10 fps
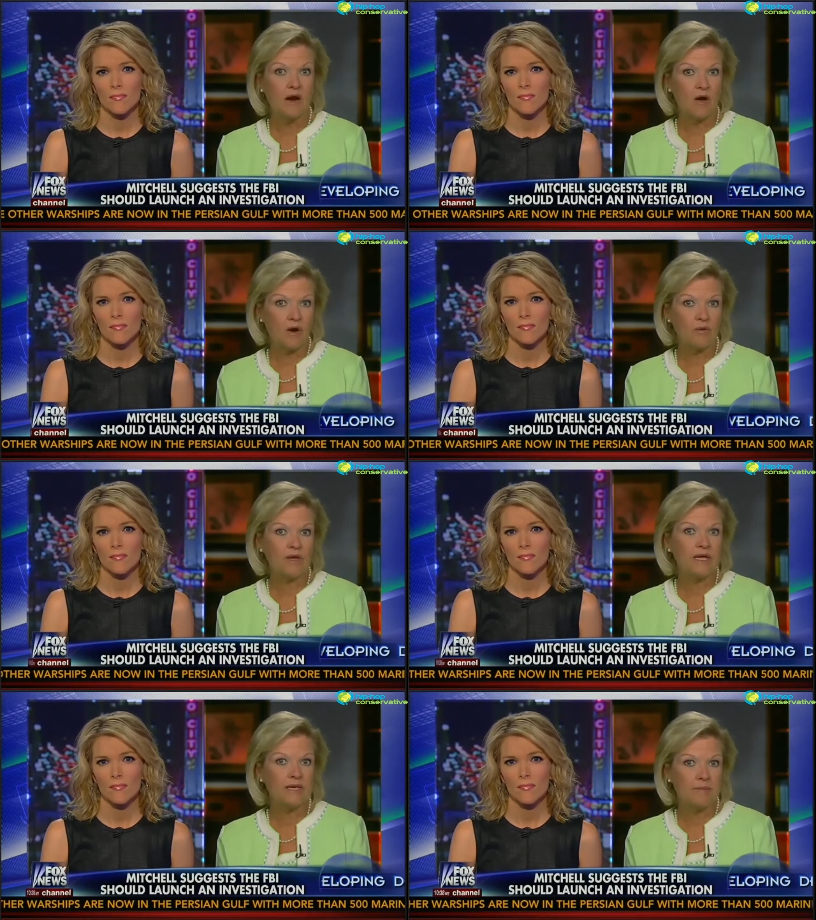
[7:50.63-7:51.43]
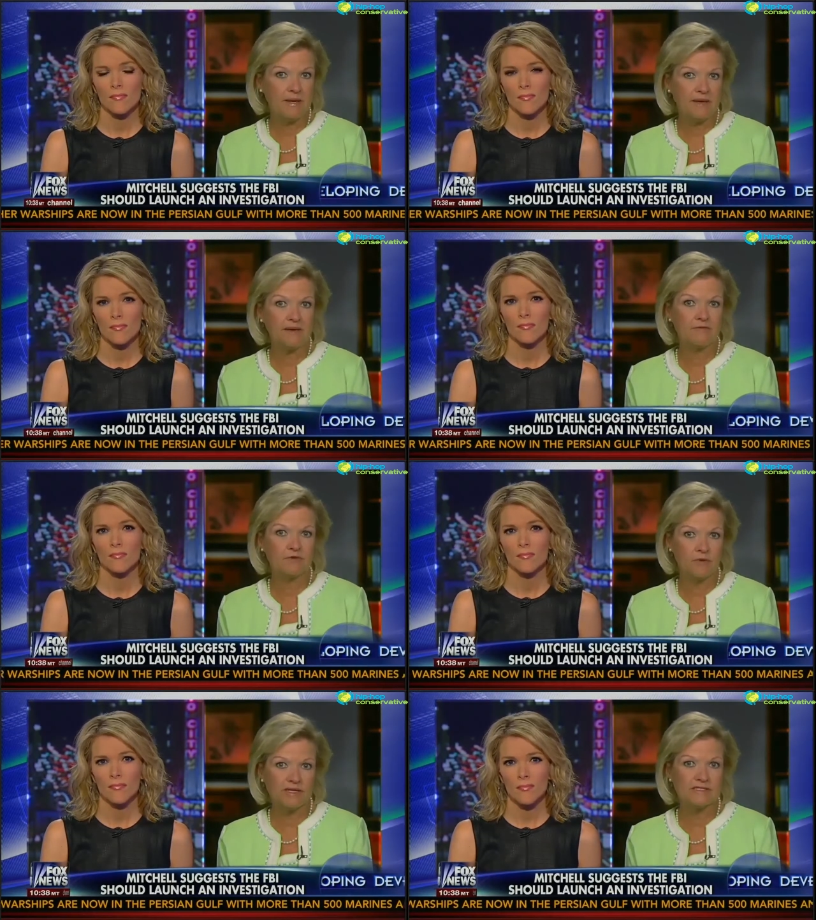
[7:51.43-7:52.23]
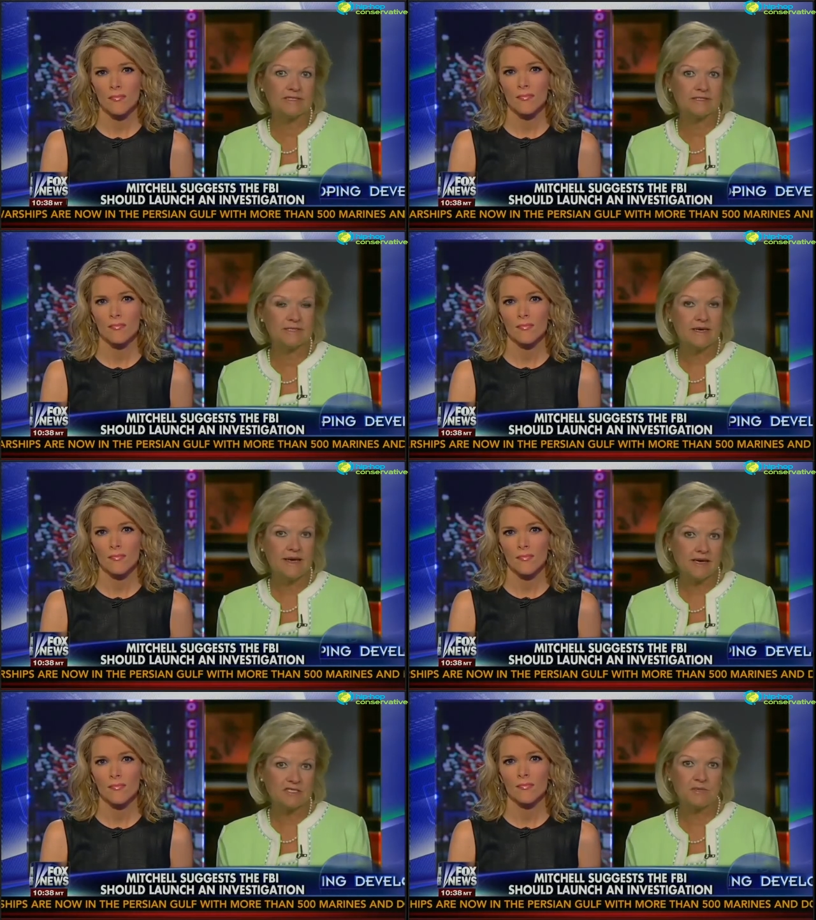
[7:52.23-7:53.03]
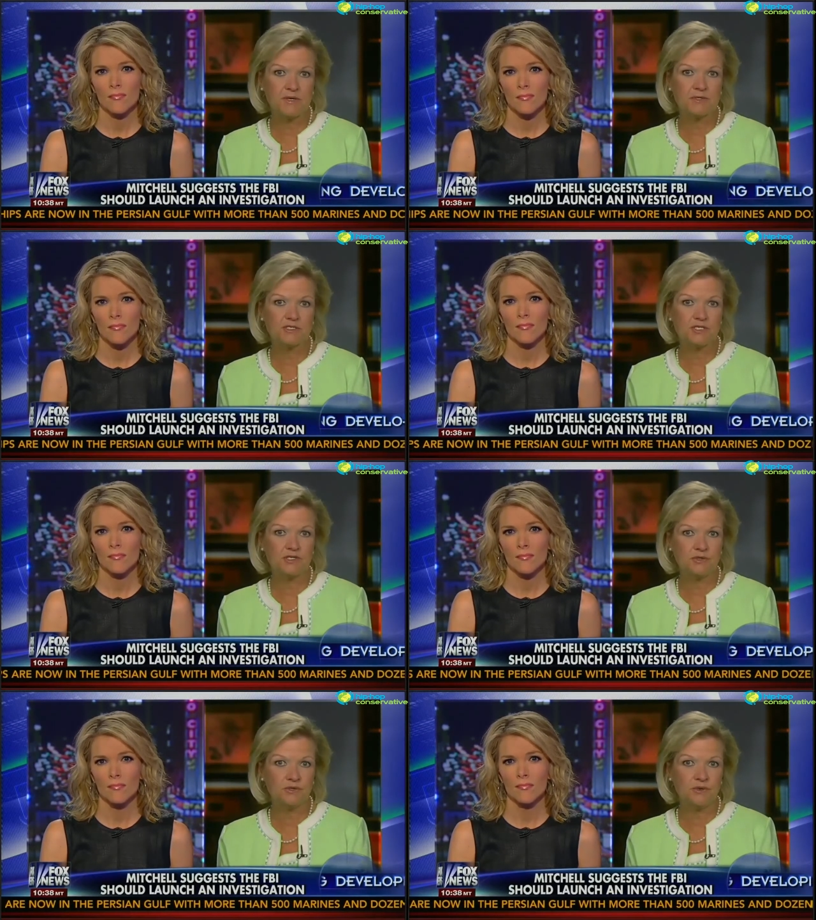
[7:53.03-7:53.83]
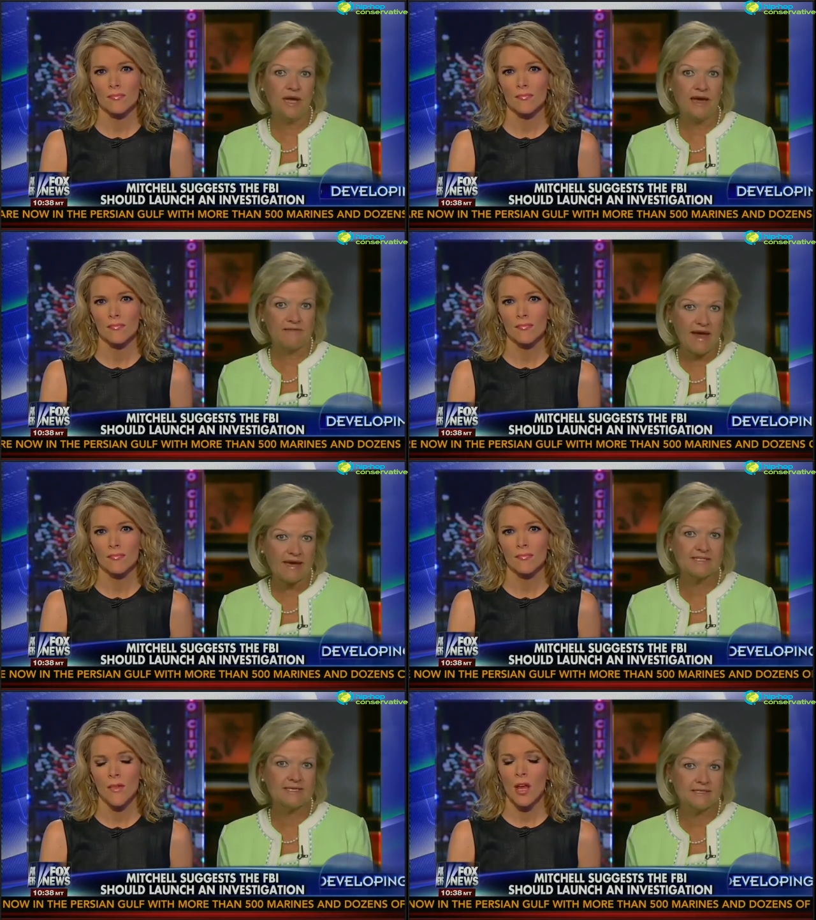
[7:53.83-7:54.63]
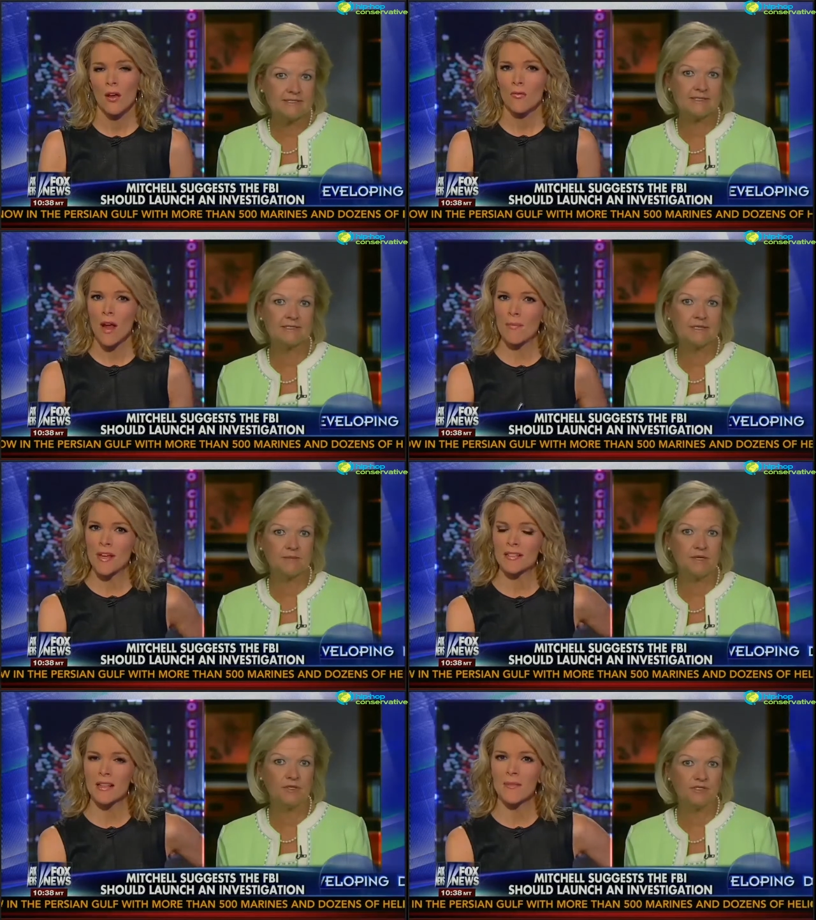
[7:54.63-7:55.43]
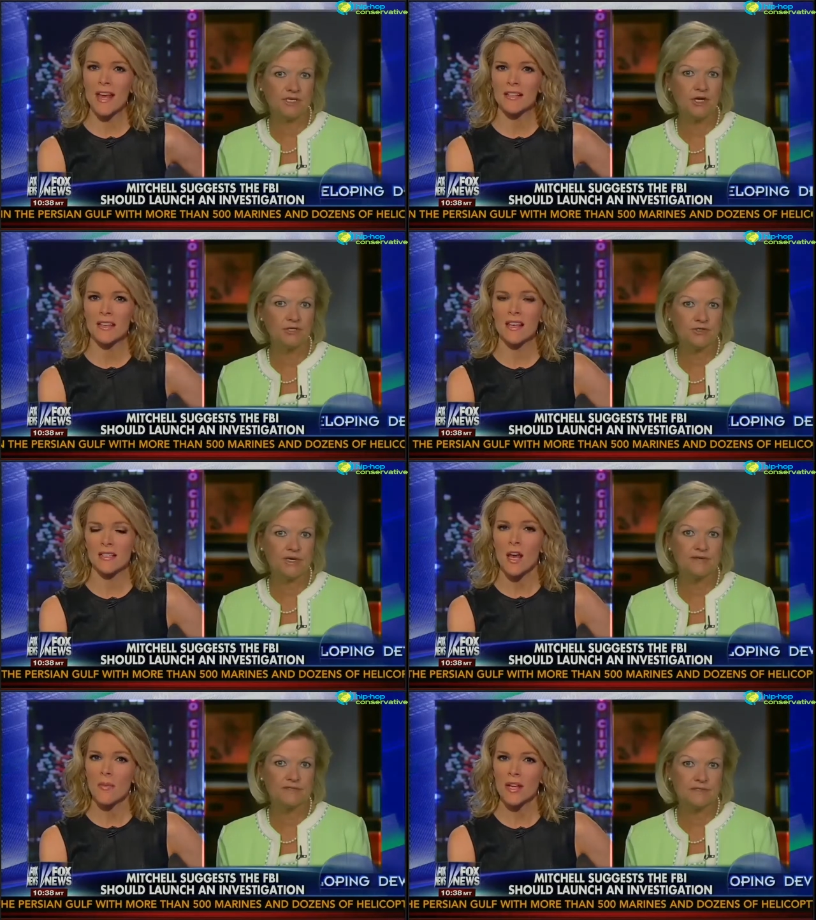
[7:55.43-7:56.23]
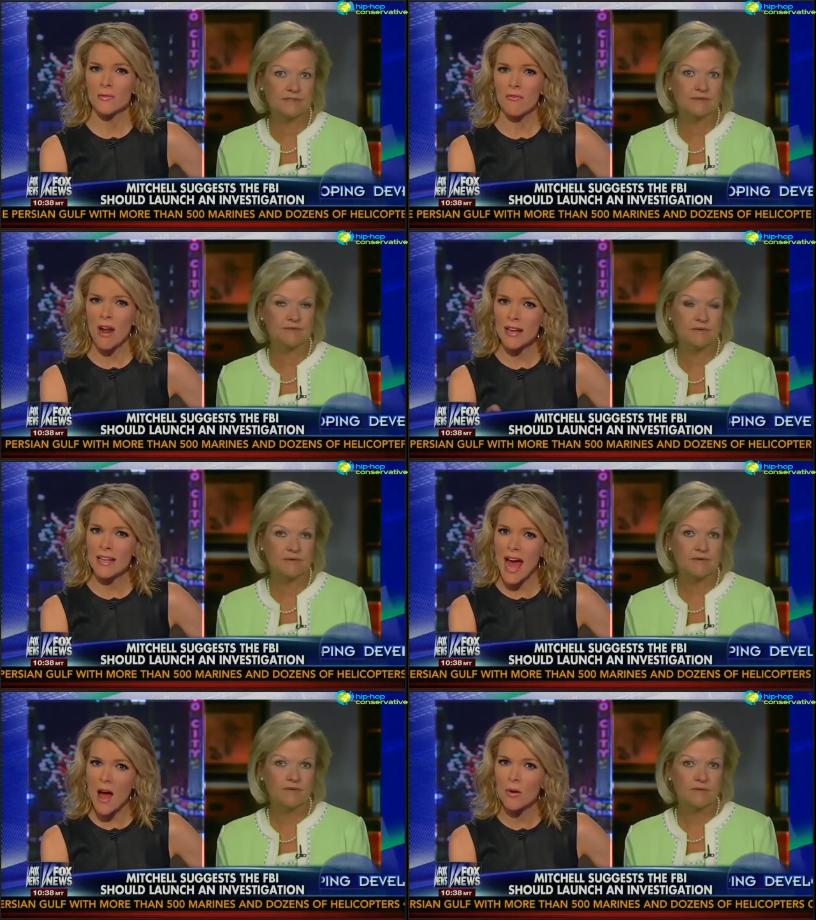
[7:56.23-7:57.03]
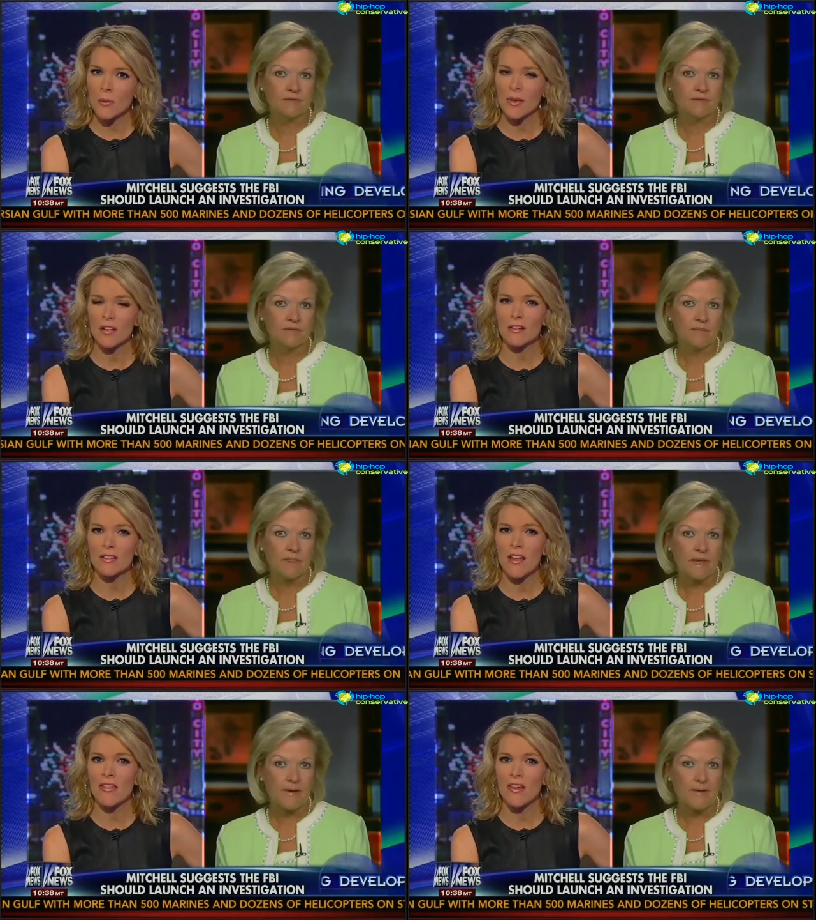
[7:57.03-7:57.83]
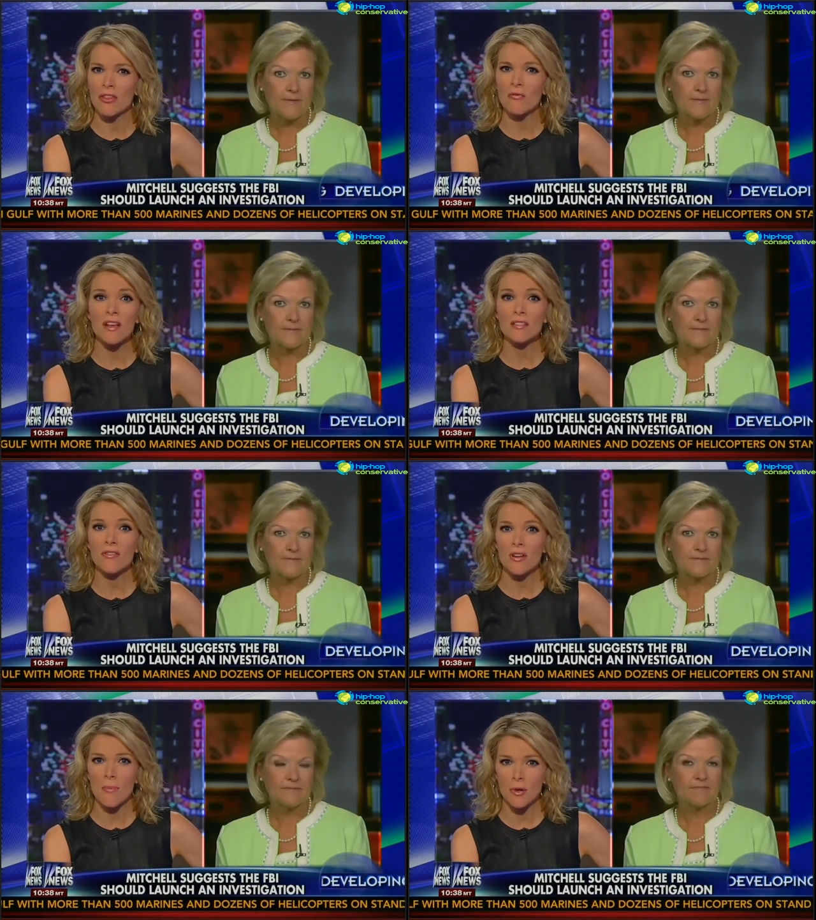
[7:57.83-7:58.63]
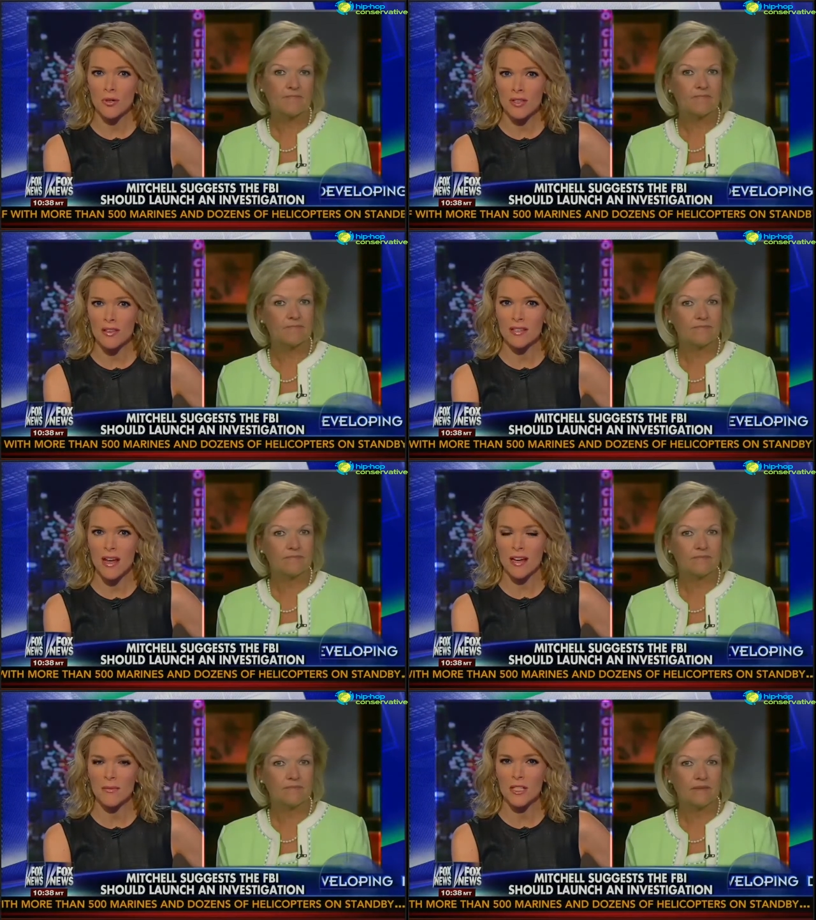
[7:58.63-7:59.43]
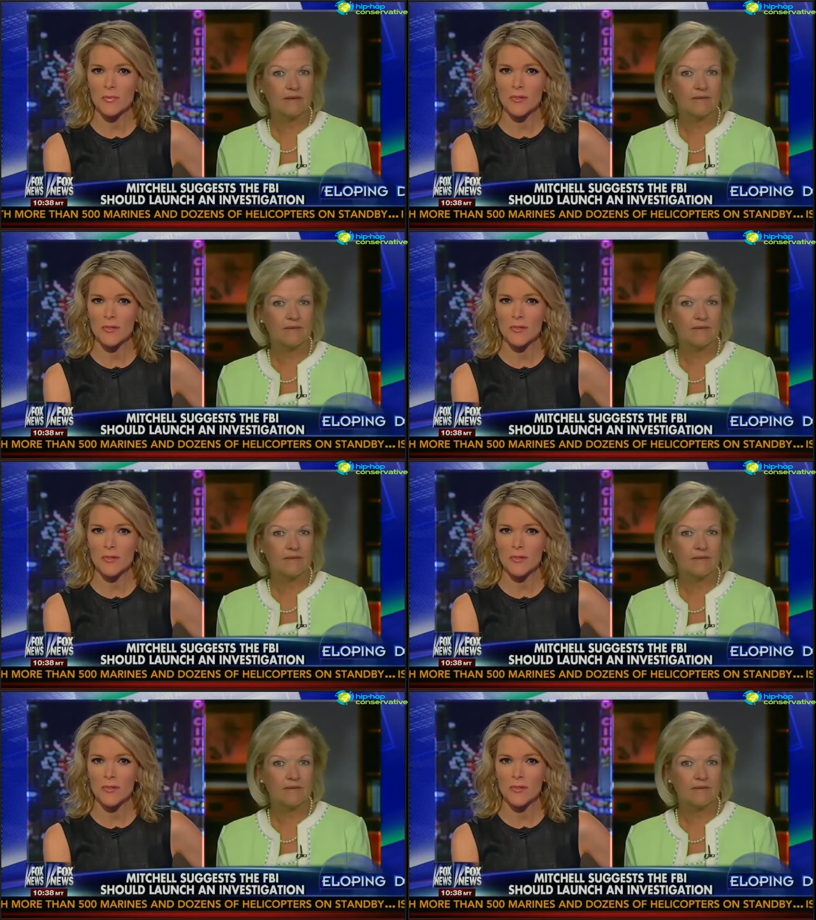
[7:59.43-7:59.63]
Speaker 1: our own independent forensics experts to have access to these right, computers because let me ask you drives. This, because
Speaker 2: right now it appears that the, the, reason they're not producing these documents is